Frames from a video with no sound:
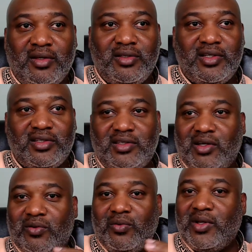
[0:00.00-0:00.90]
you just
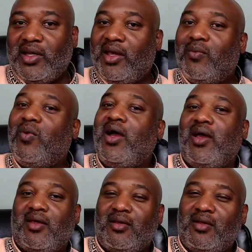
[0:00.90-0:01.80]
told quit damn
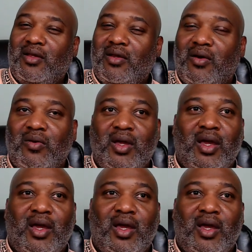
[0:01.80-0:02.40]
whining, you know.